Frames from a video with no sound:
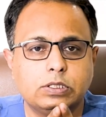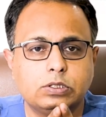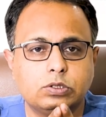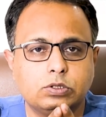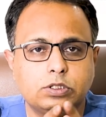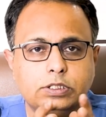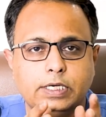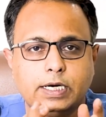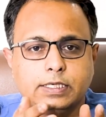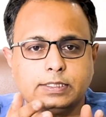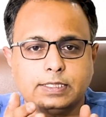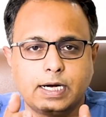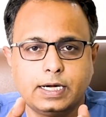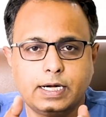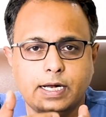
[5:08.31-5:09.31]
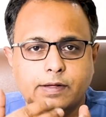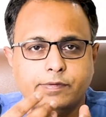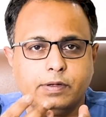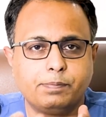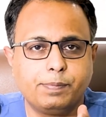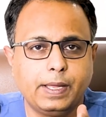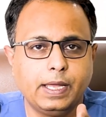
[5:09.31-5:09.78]
So she had started
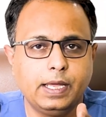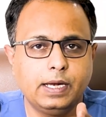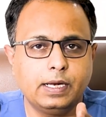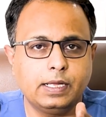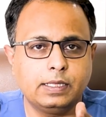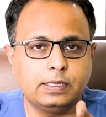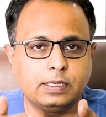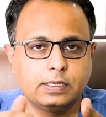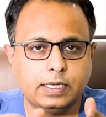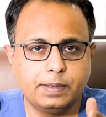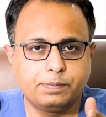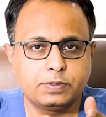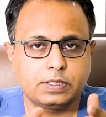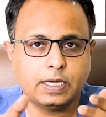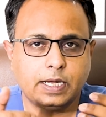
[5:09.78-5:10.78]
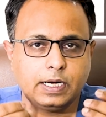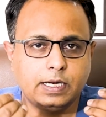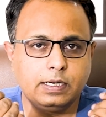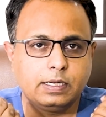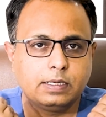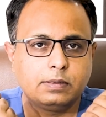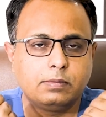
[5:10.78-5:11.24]
having pain in the hips and
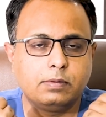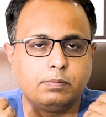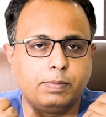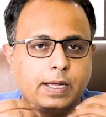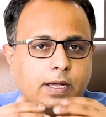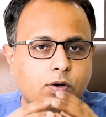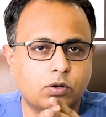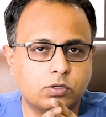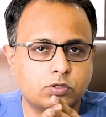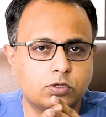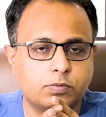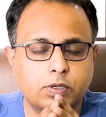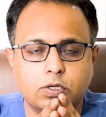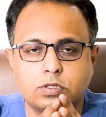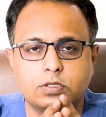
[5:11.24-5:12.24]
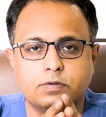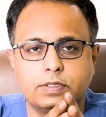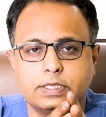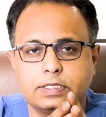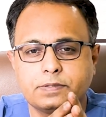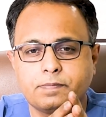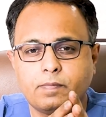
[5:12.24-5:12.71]
in the back also because of
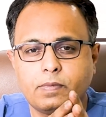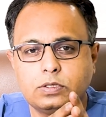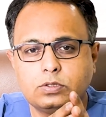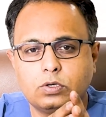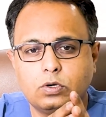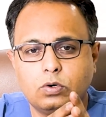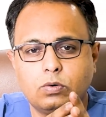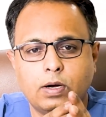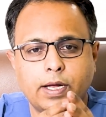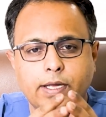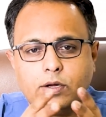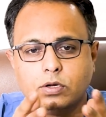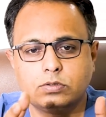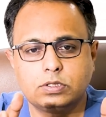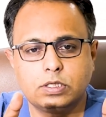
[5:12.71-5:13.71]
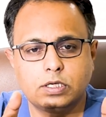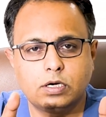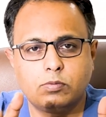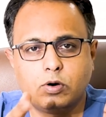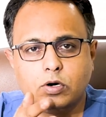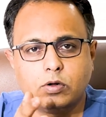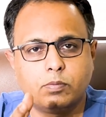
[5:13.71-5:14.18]
this. So I counseled her
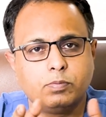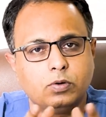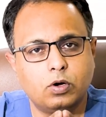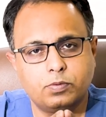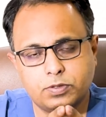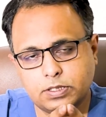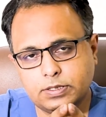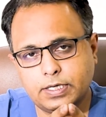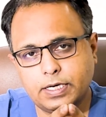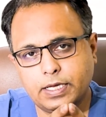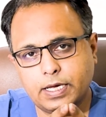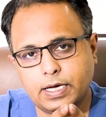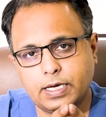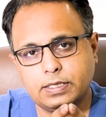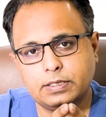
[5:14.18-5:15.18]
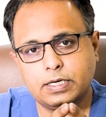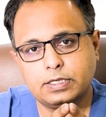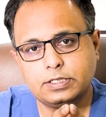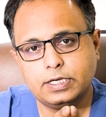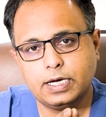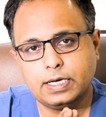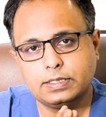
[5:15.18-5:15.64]
about the options that
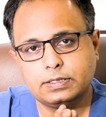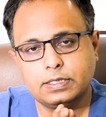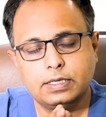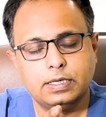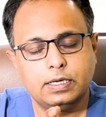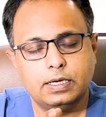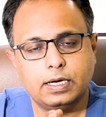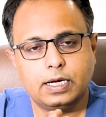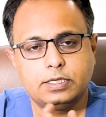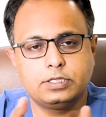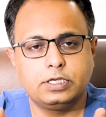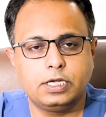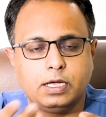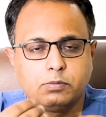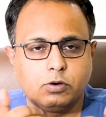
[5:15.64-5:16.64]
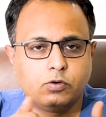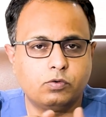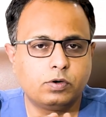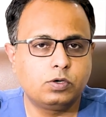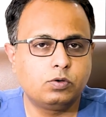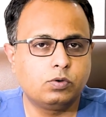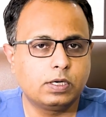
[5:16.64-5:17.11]
she has, and she came
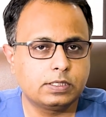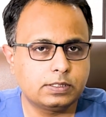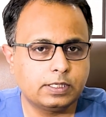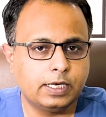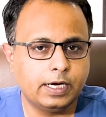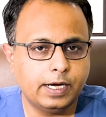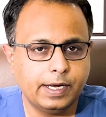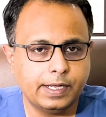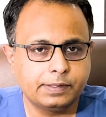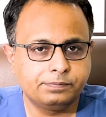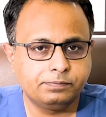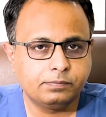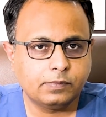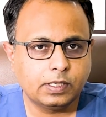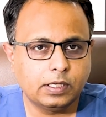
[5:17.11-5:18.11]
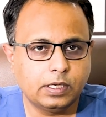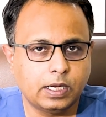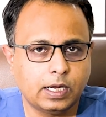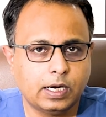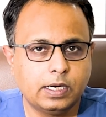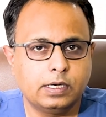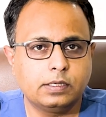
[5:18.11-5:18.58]
over to us in India.
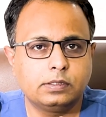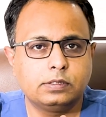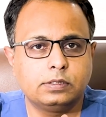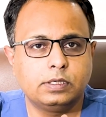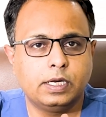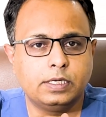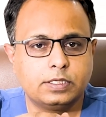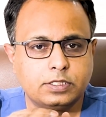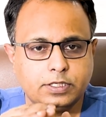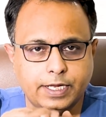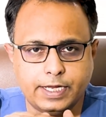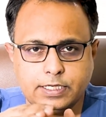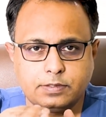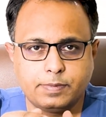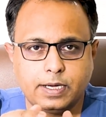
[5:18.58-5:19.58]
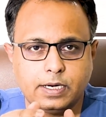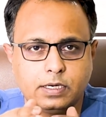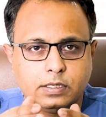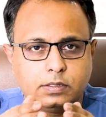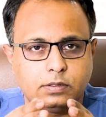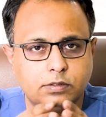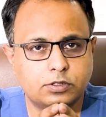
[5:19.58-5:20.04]
And in staged
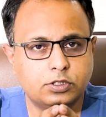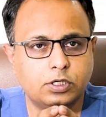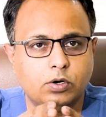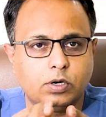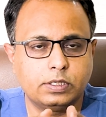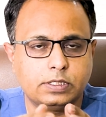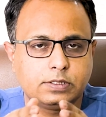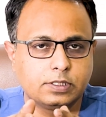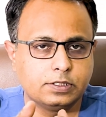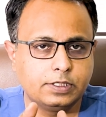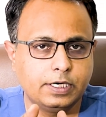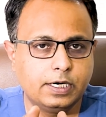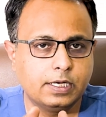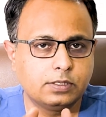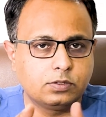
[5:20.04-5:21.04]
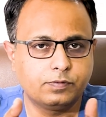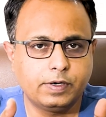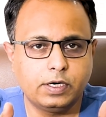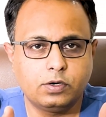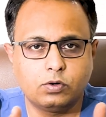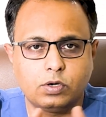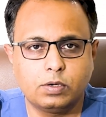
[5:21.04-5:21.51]
manner, she got the surgery done. So
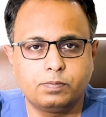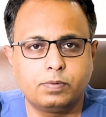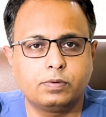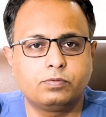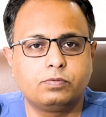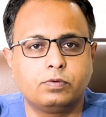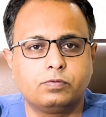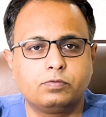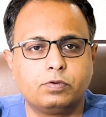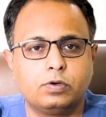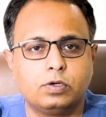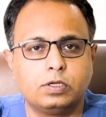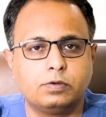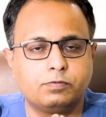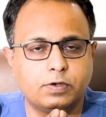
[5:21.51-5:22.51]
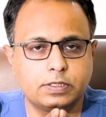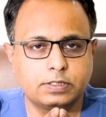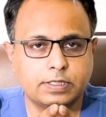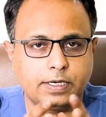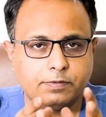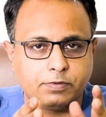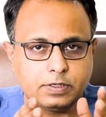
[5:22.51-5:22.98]
we took up for the first
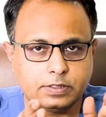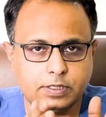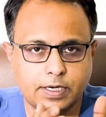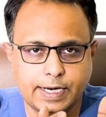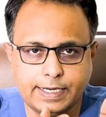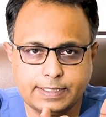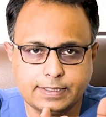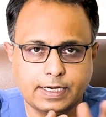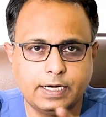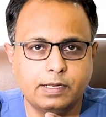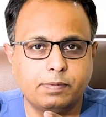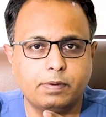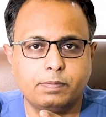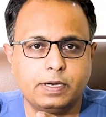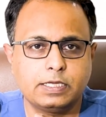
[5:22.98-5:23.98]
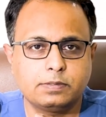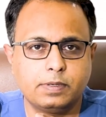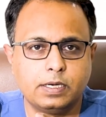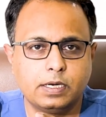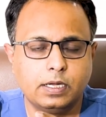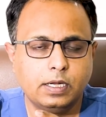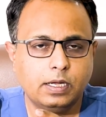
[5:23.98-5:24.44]
the right side hip
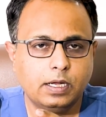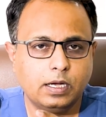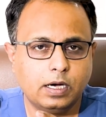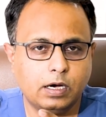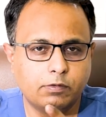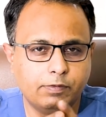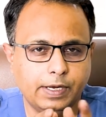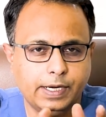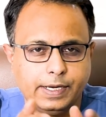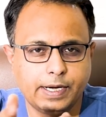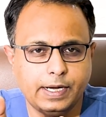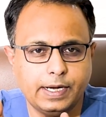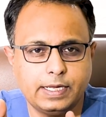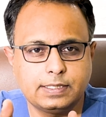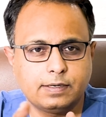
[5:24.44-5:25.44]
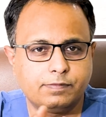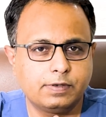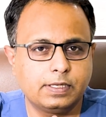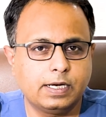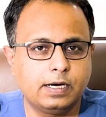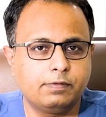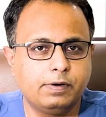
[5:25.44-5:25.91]
replacement. A week, 10 days after
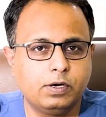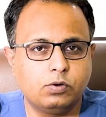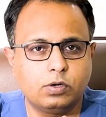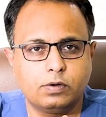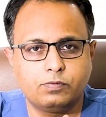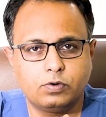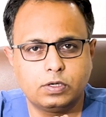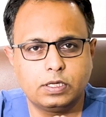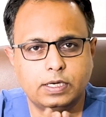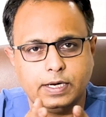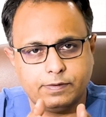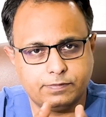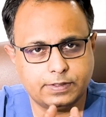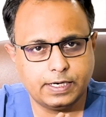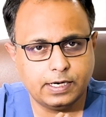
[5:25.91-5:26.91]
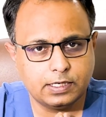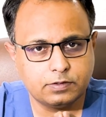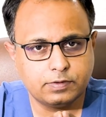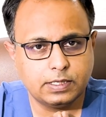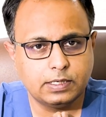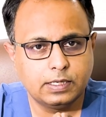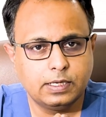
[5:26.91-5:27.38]
that, we took her for the left side as
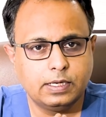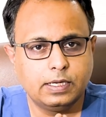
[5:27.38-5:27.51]
well.